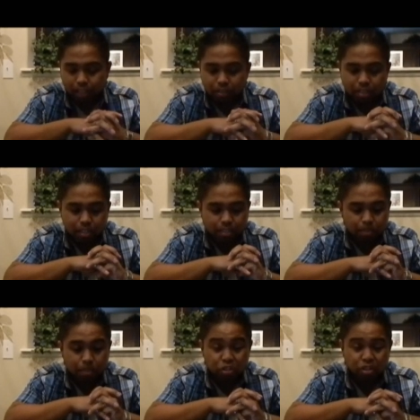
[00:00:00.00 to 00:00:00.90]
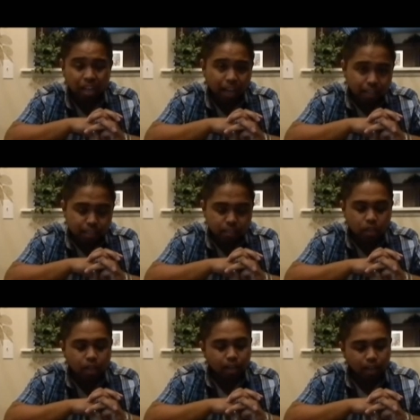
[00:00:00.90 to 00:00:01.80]
I use it in some enchiladas.
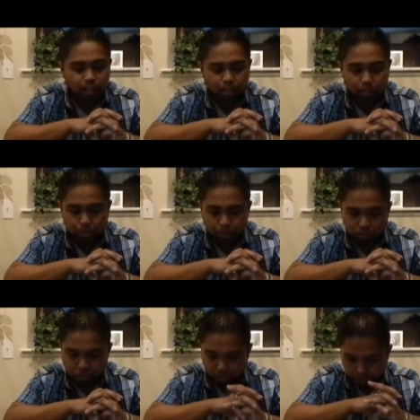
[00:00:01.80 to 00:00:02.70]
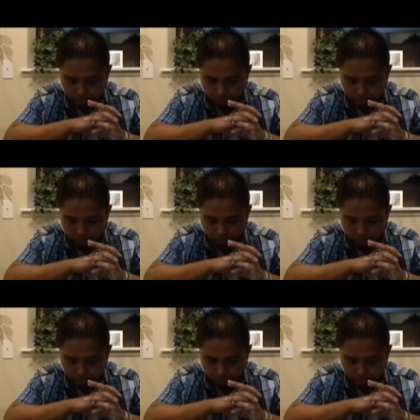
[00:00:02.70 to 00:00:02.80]
You know, it's